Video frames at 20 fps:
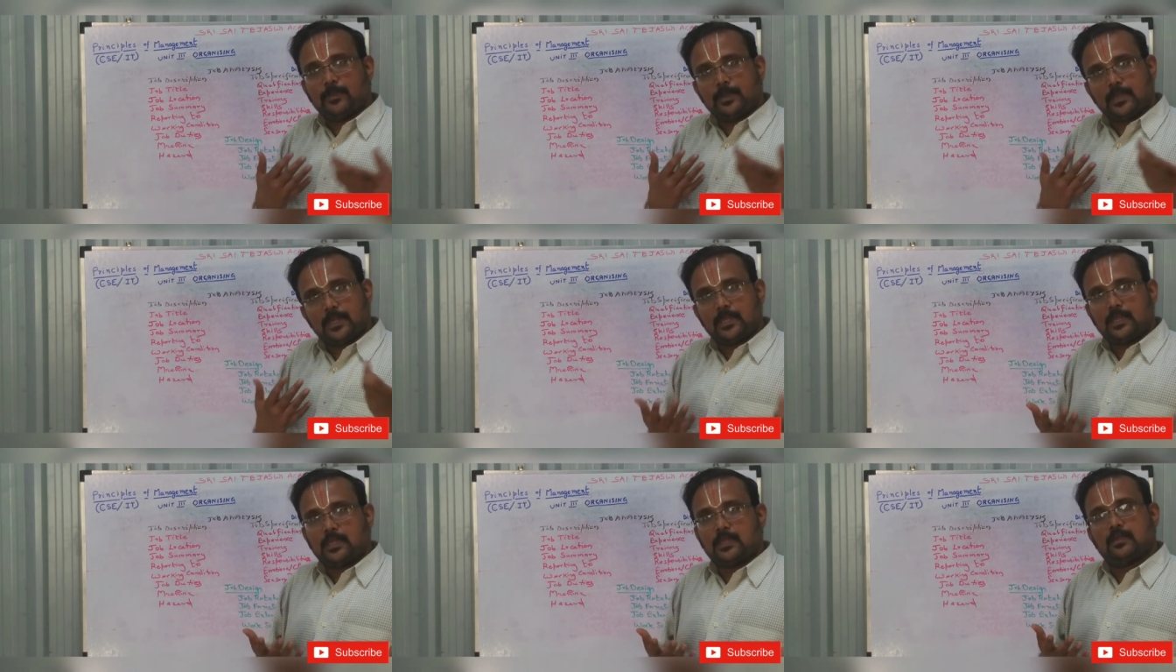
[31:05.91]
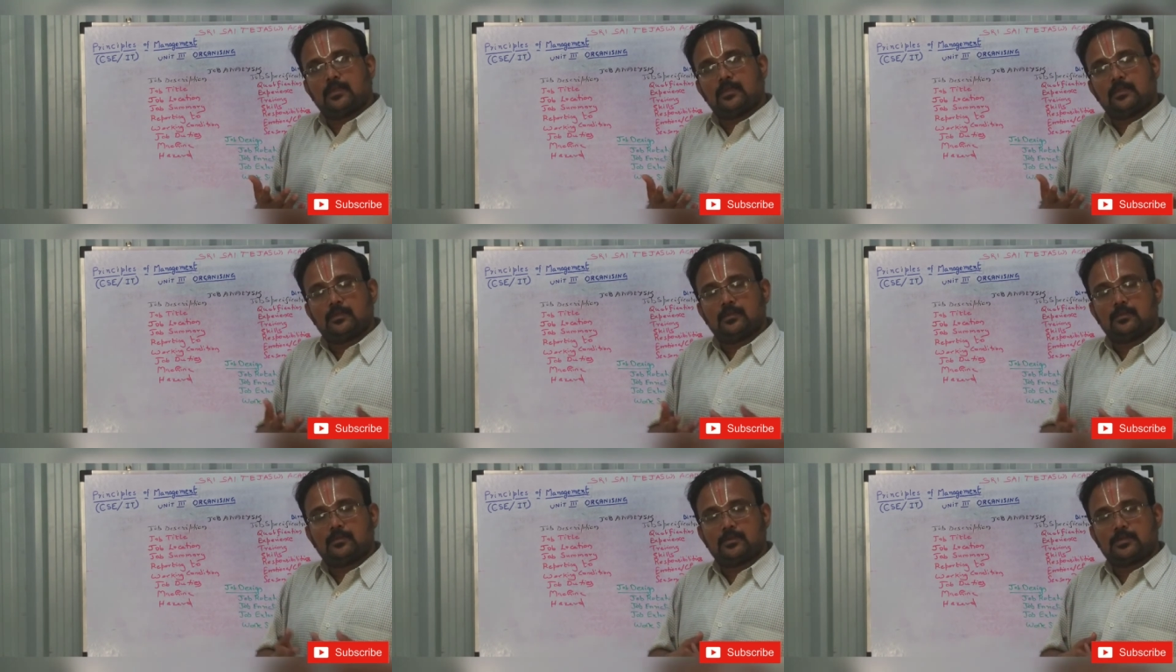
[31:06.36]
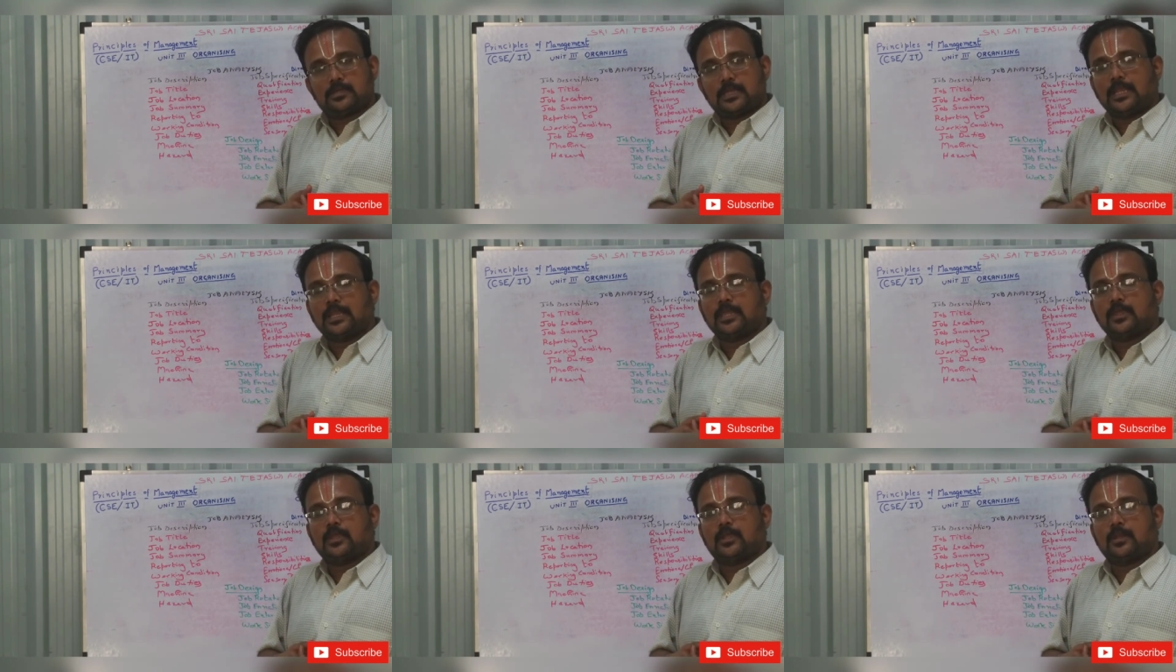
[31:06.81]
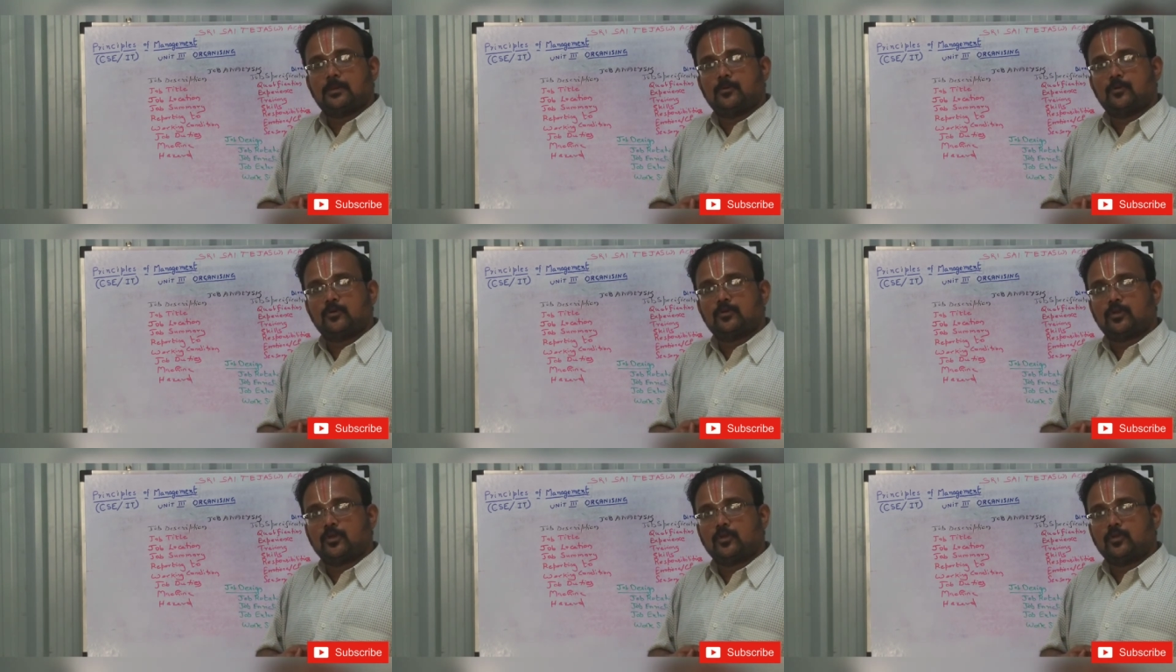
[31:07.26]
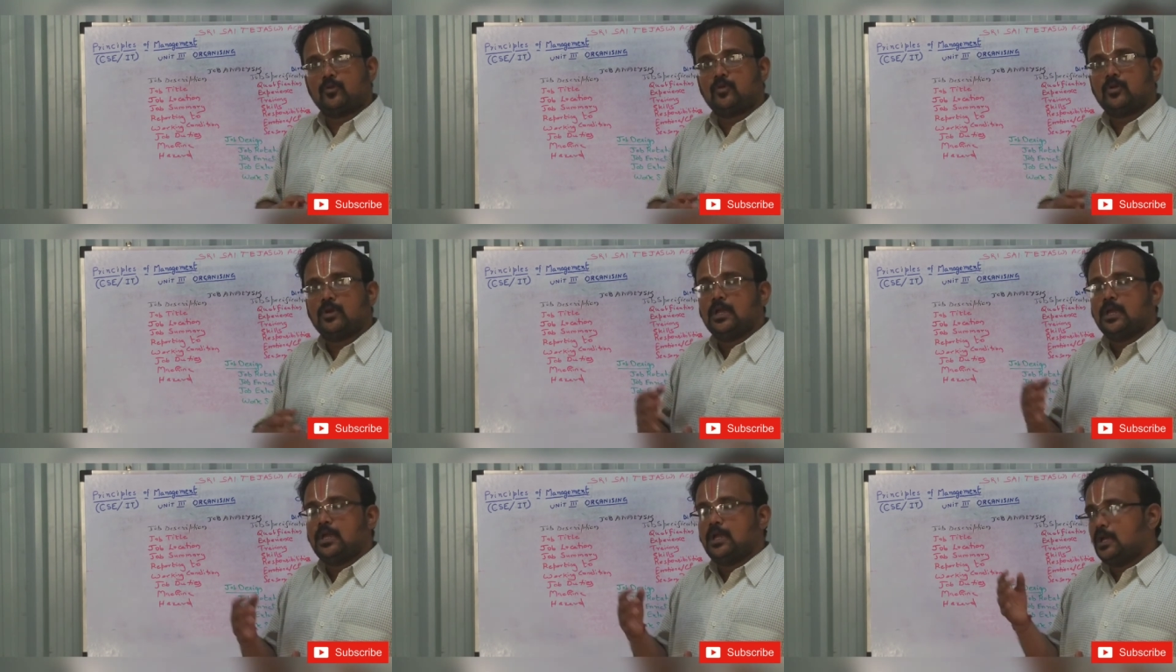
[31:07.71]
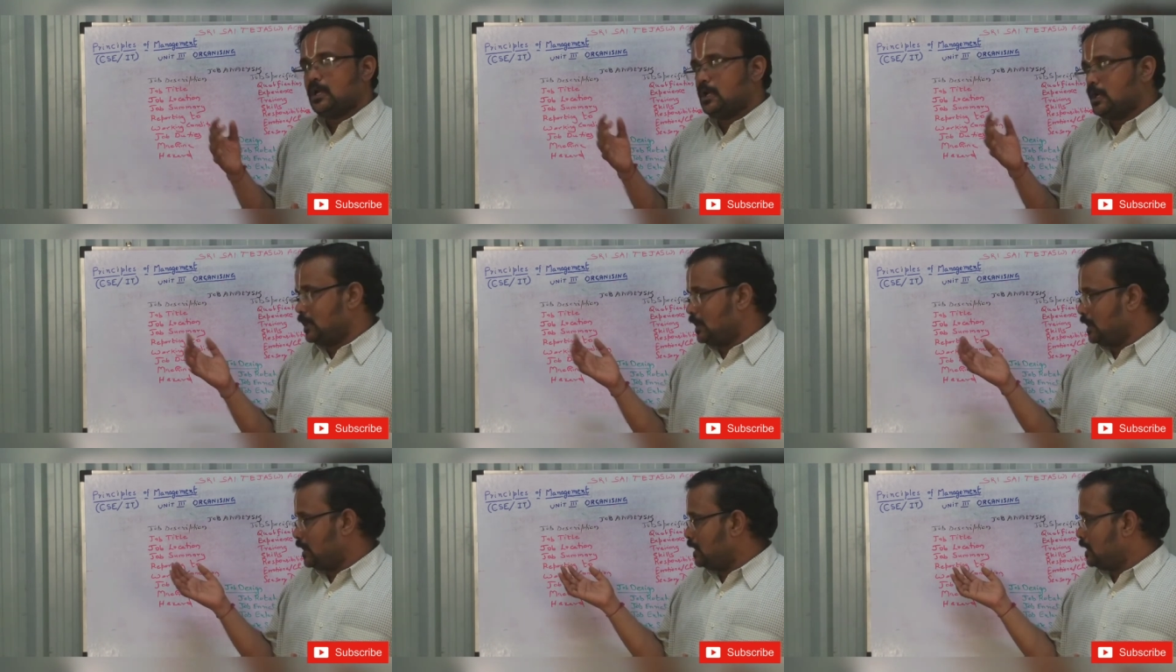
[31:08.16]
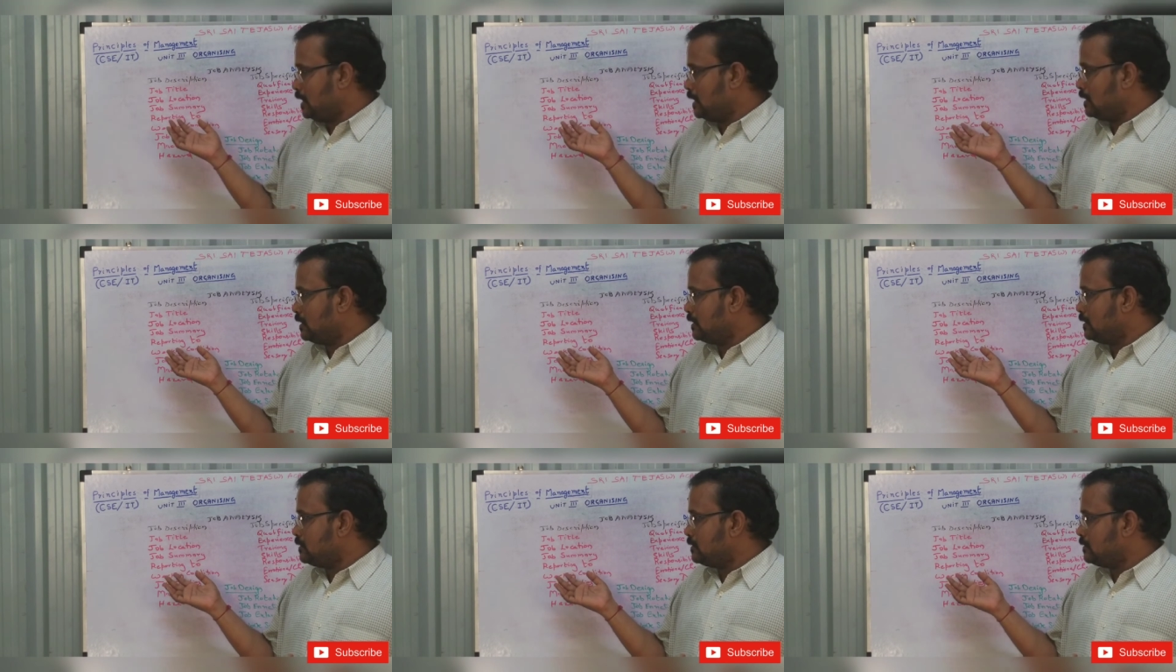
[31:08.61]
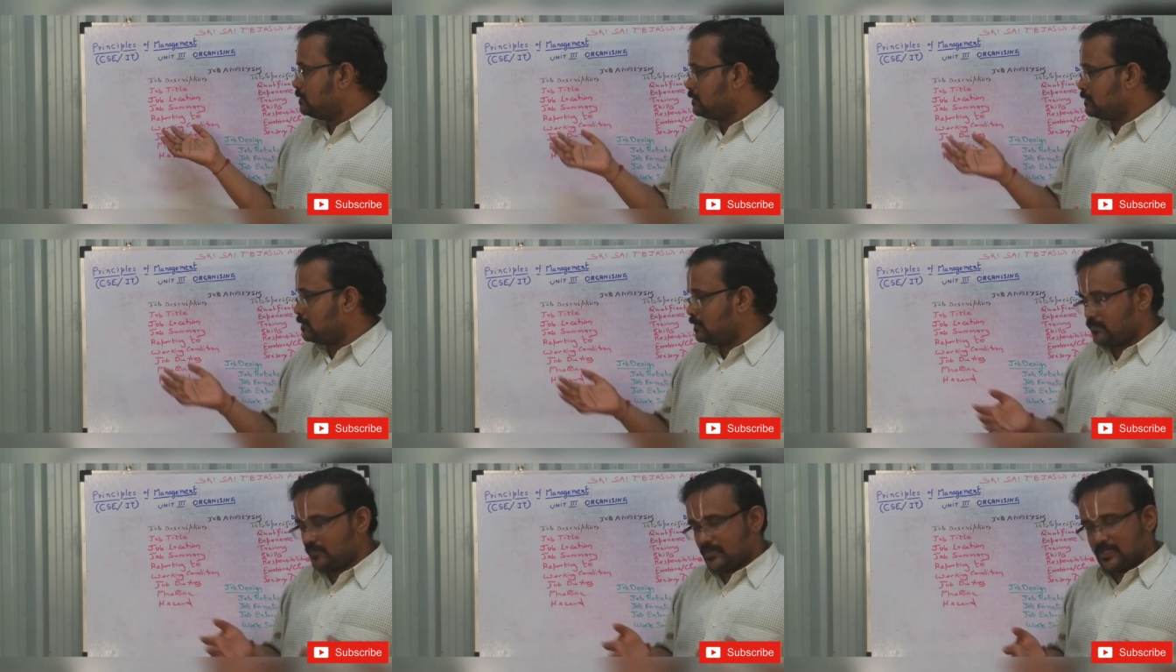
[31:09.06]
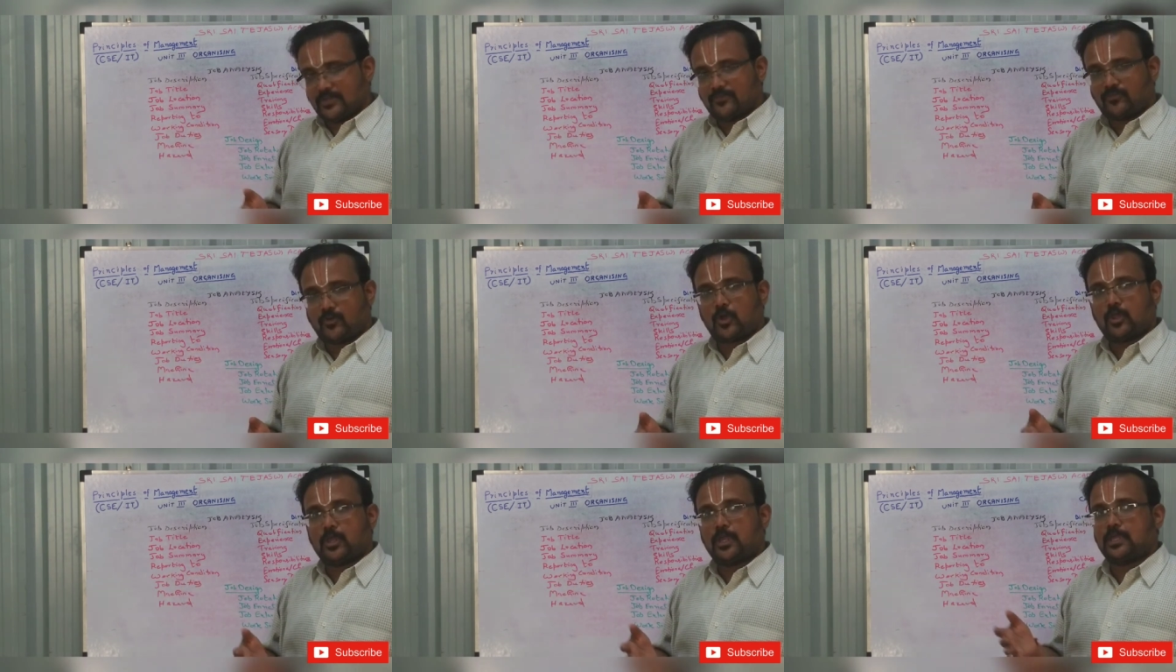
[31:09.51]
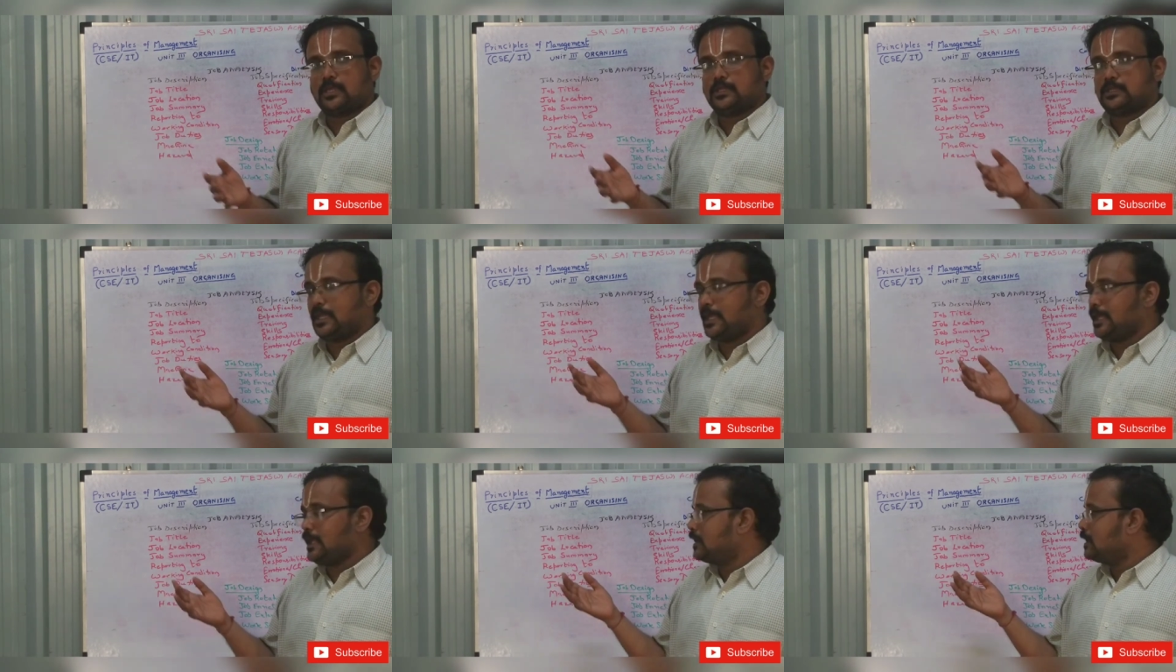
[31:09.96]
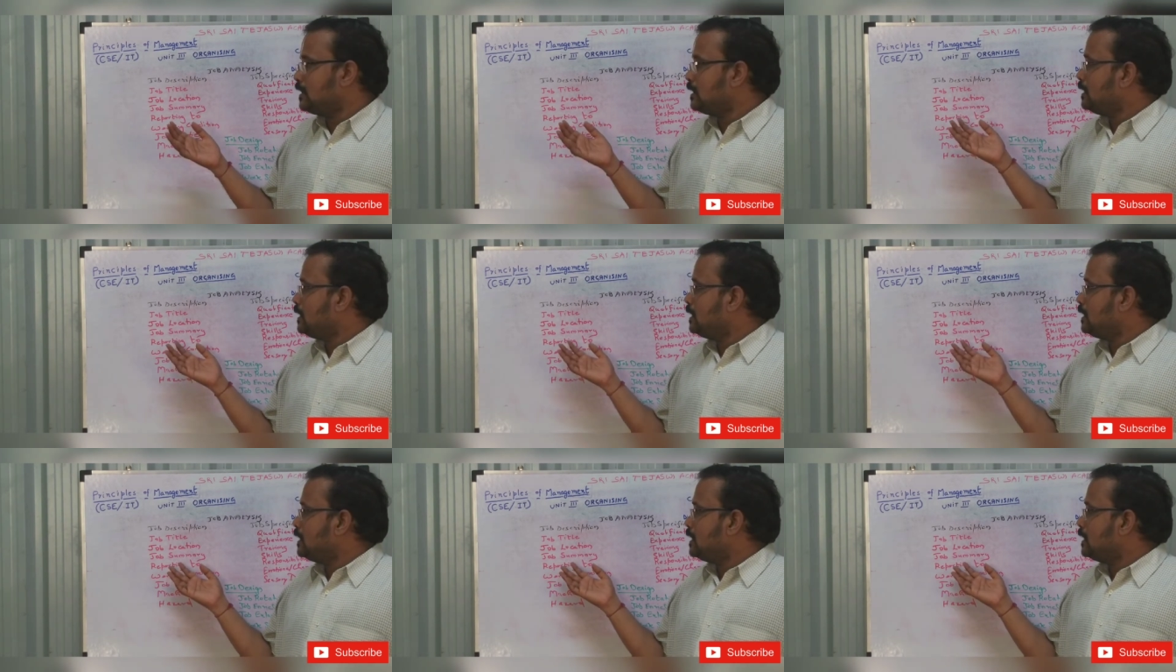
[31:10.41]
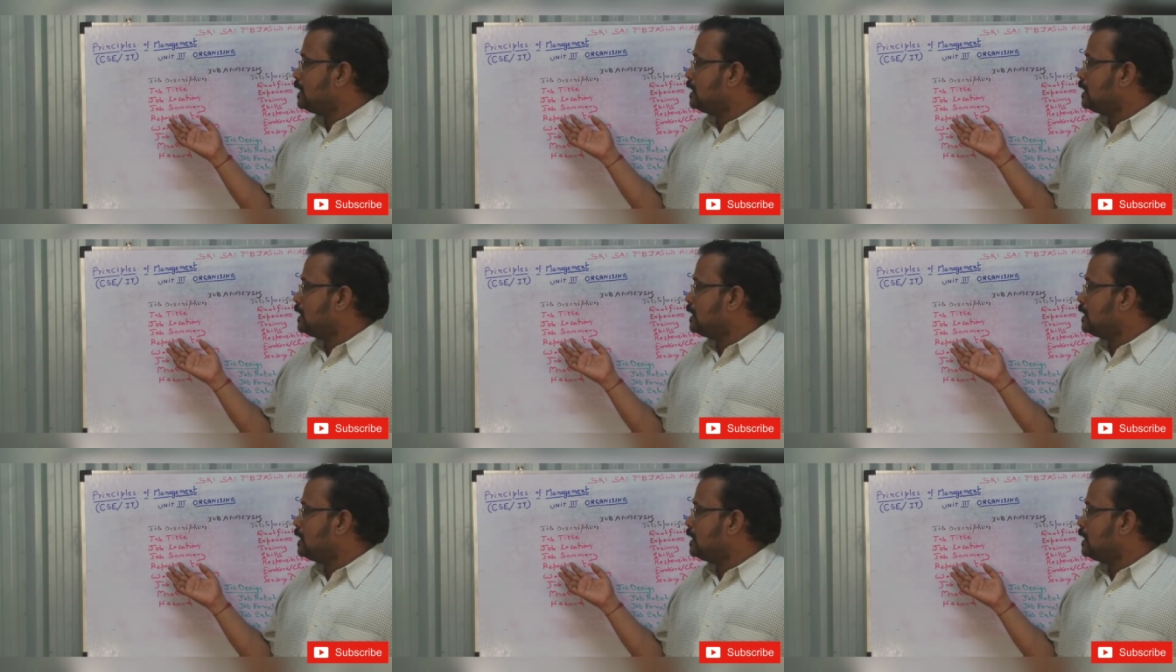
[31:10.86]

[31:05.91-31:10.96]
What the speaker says: I will be telling it about to you with the following thing.